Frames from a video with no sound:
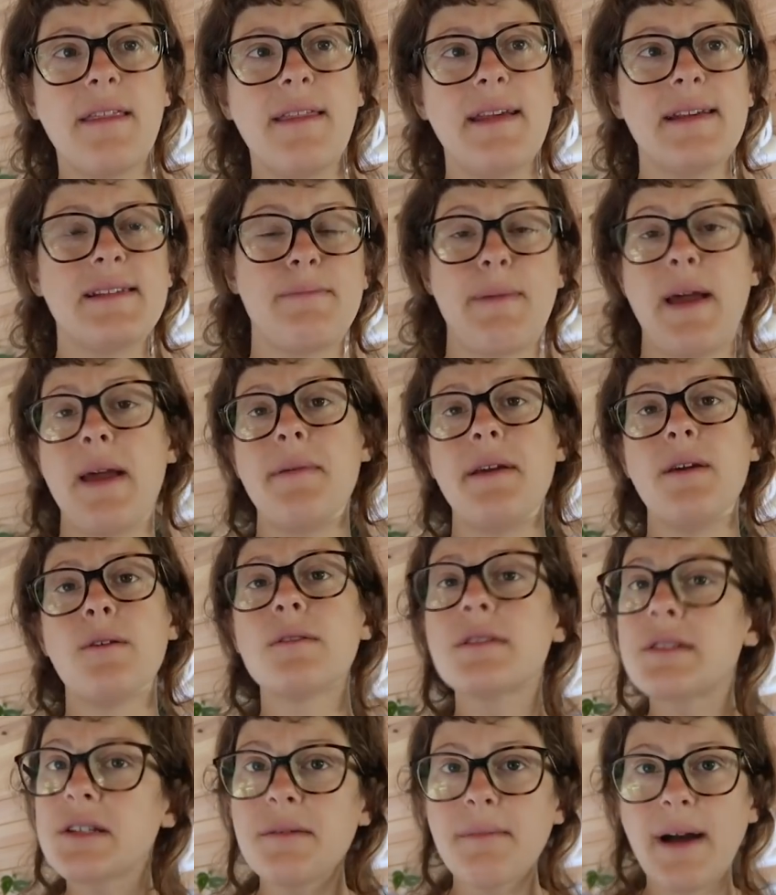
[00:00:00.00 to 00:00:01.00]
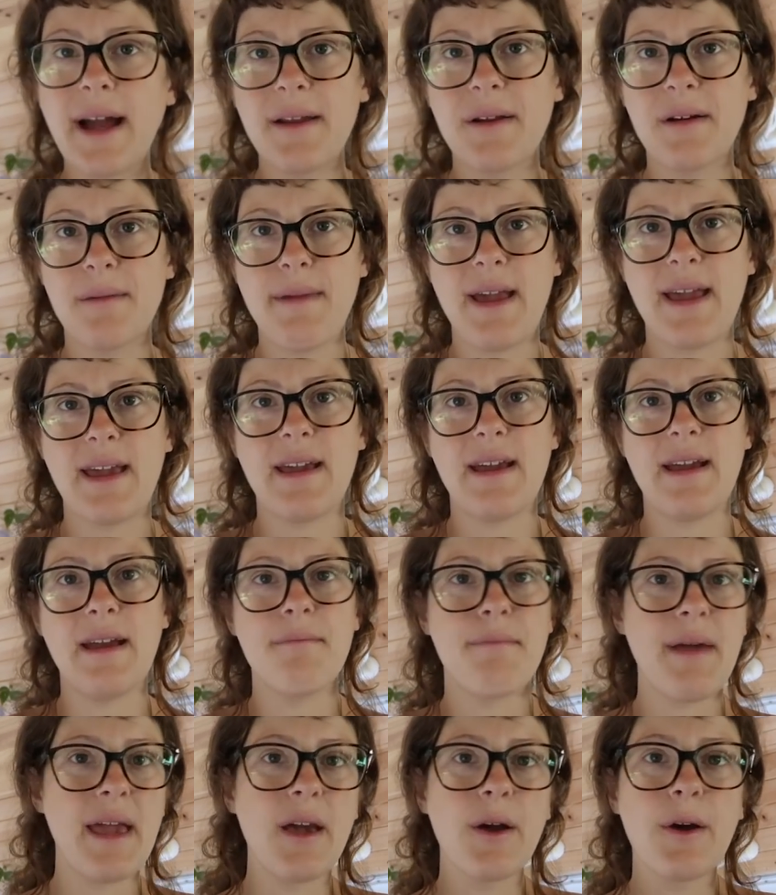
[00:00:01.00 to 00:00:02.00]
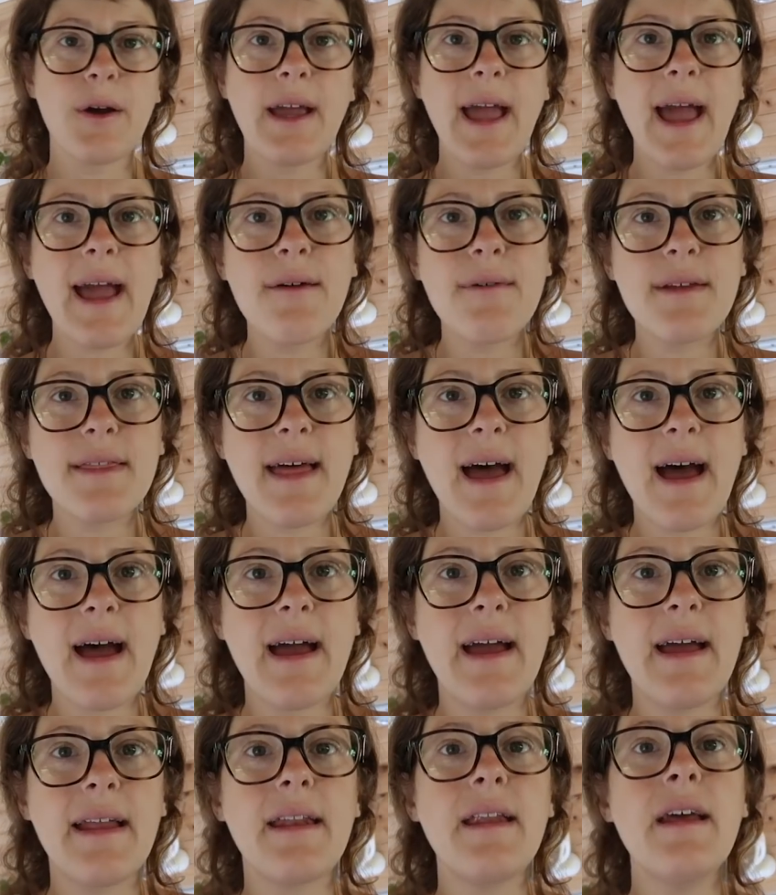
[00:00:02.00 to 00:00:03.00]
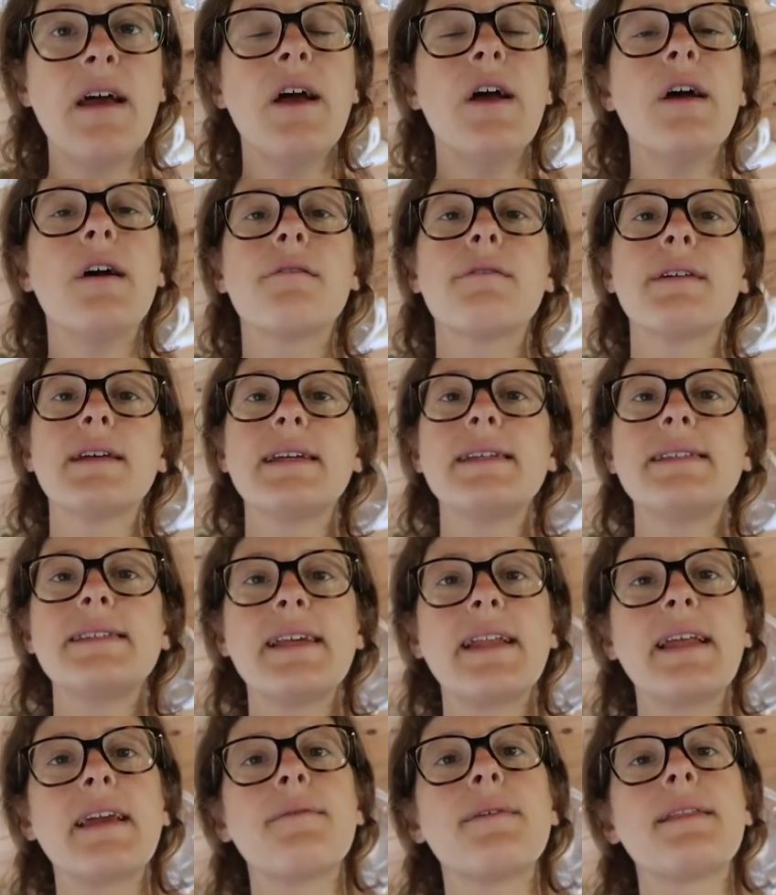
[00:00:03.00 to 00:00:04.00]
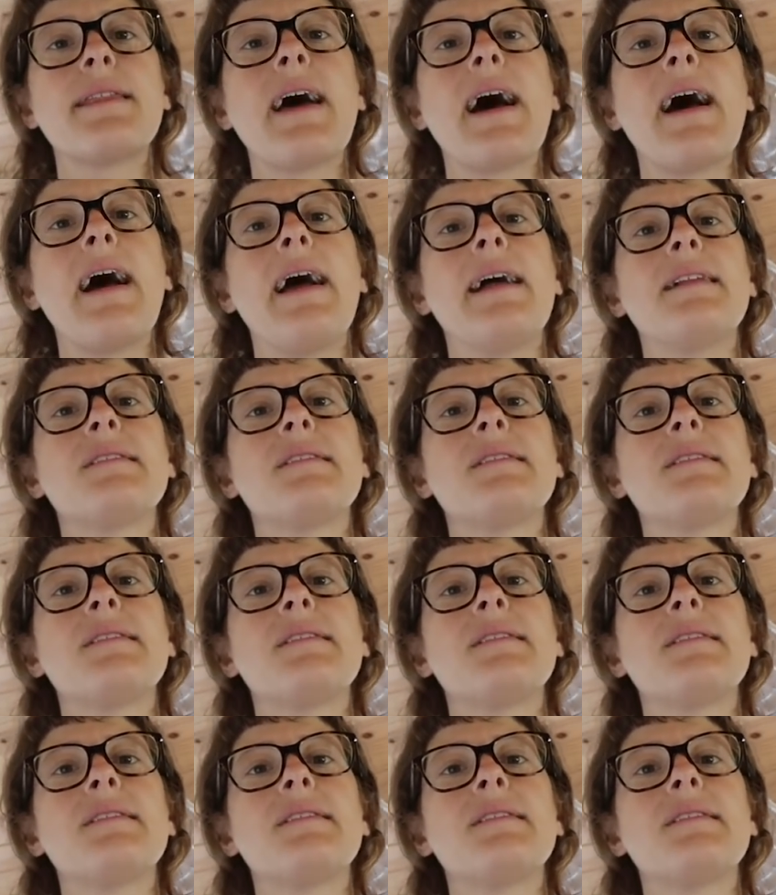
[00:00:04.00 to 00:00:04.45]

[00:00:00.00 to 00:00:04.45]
this baby also might not make it and being okay with that and really sitting with that.